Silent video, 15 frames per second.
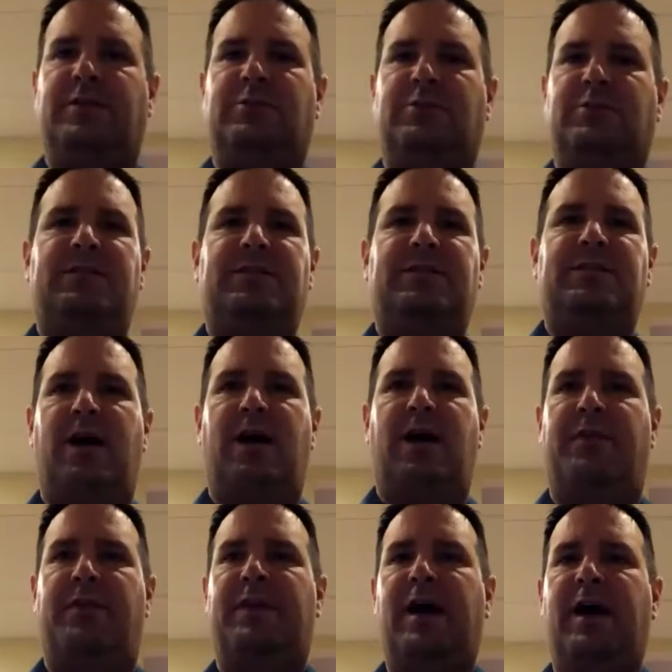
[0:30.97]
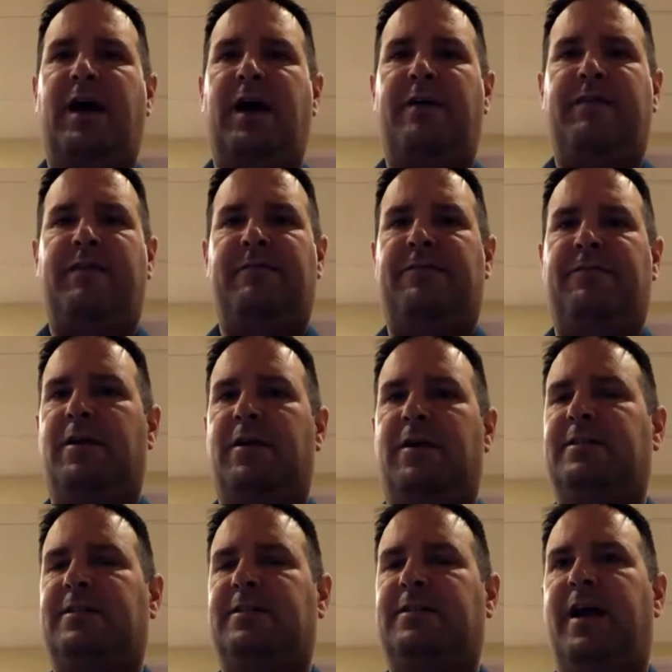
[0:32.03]
Russ. The guy I've got for us
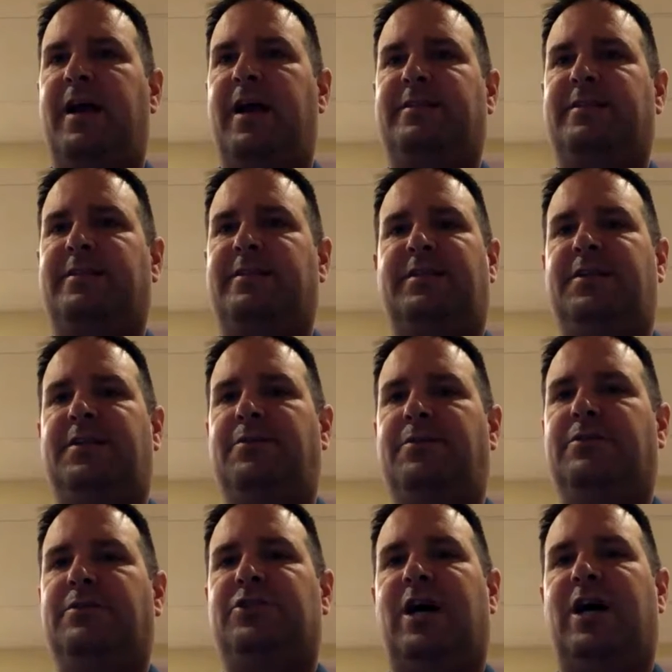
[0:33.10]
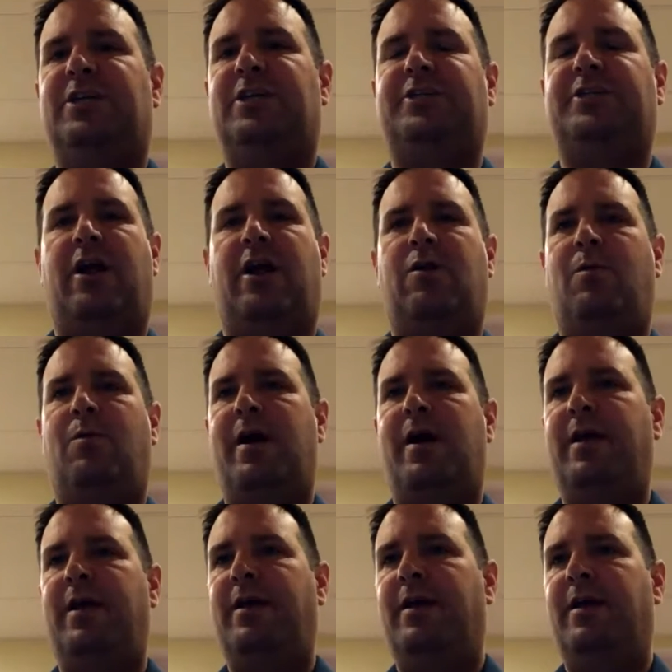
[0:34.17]
tonight, TCU's Josh Caraway,
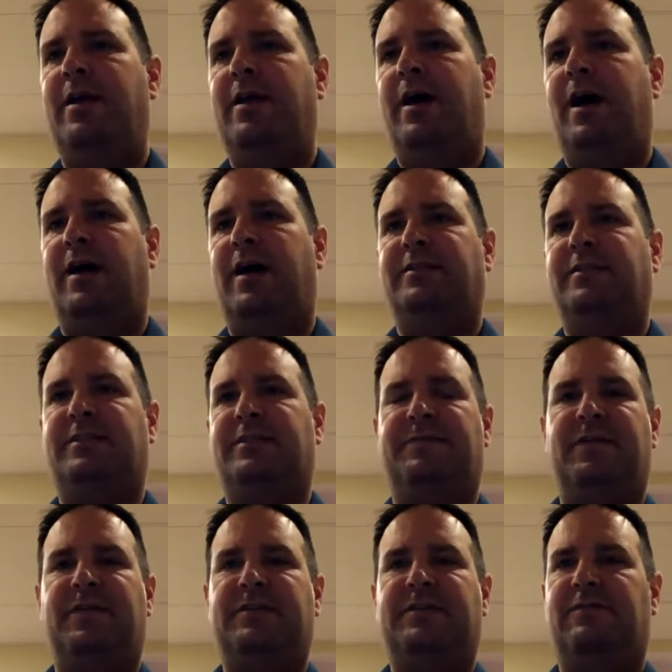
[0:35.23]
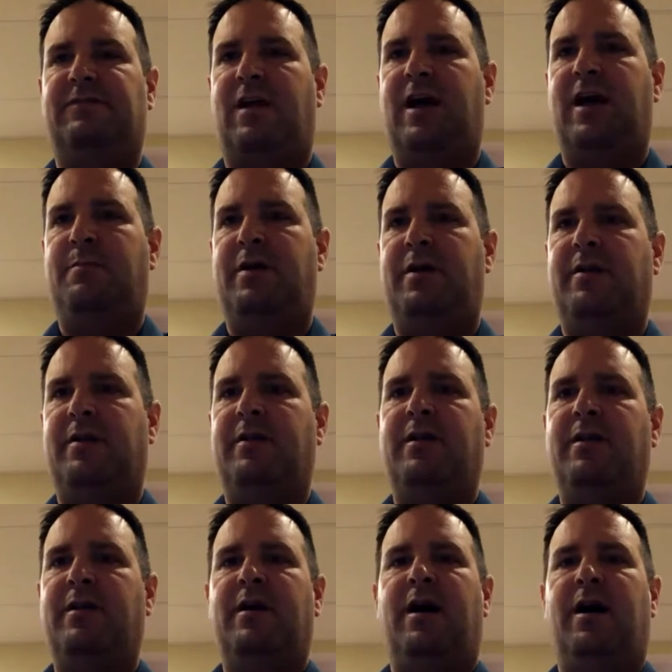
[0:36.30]
defensive lineman,
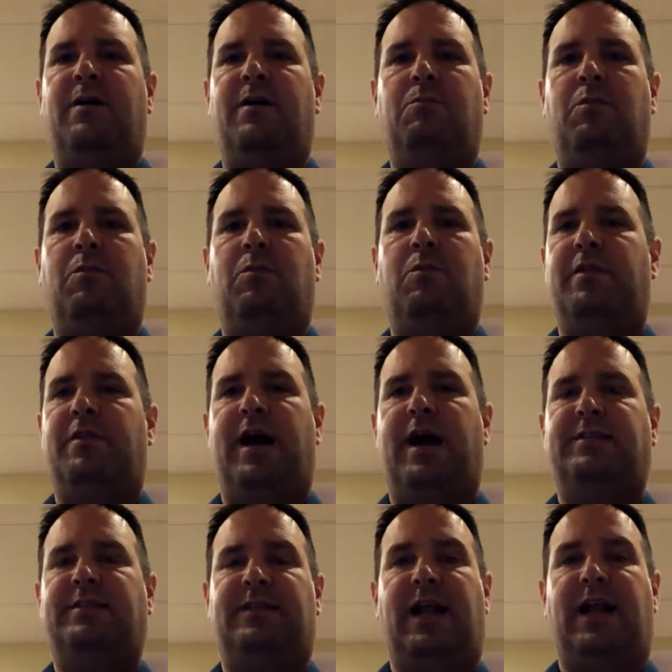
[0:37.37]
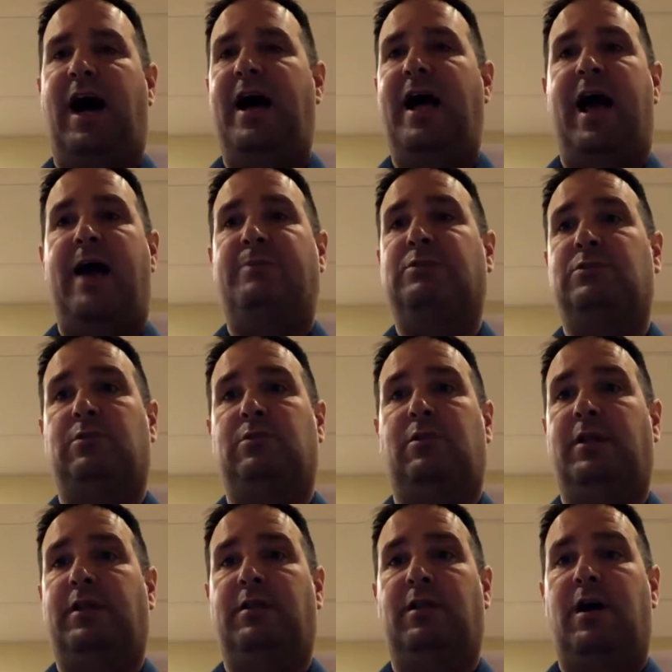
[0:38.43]
one of the guys that I absolutely
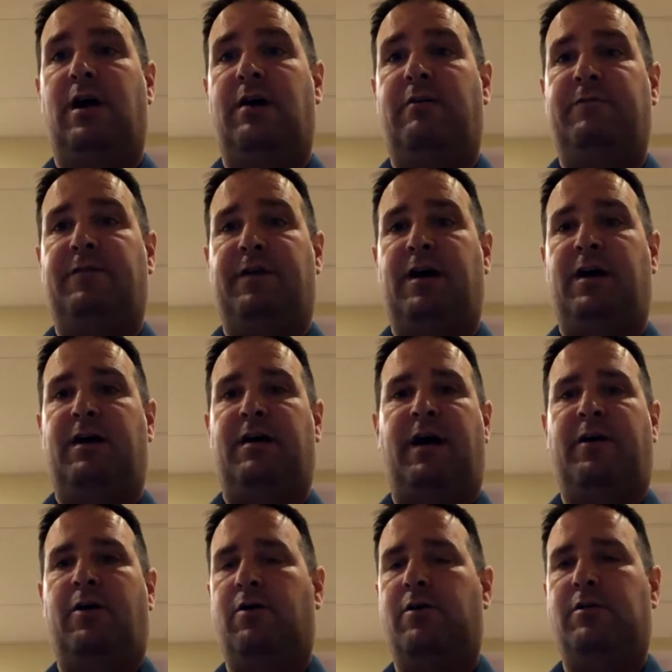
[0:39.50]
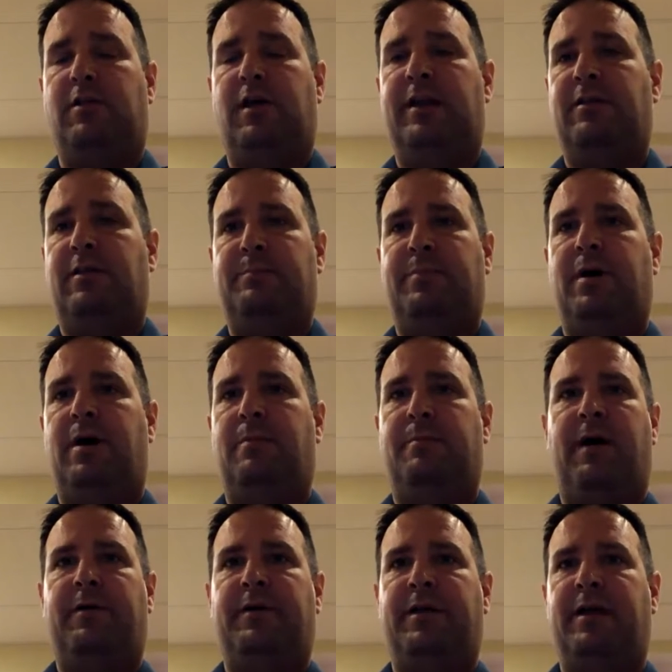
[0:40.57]
love. I'd heard a lot about
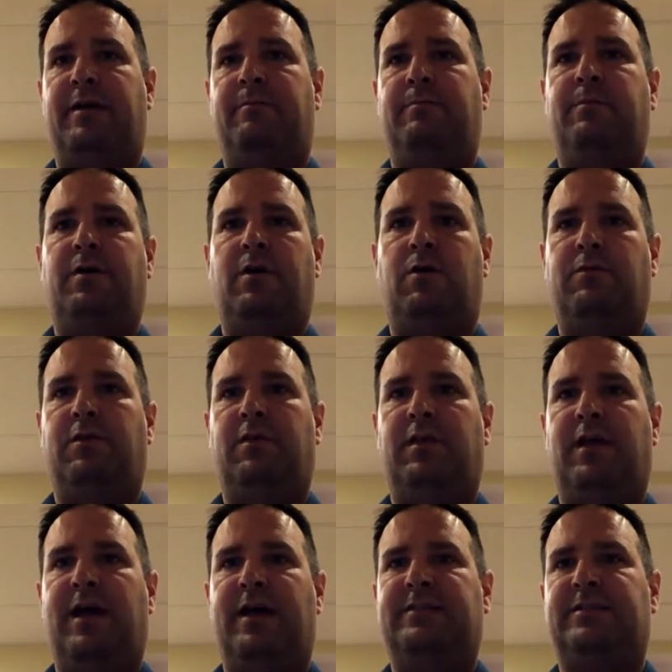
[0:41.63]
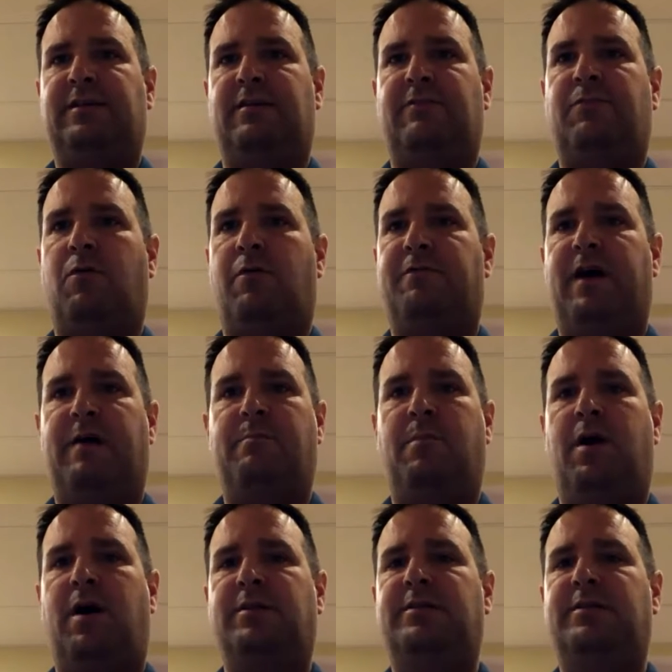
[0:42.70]
him over the last 4 or 5 months,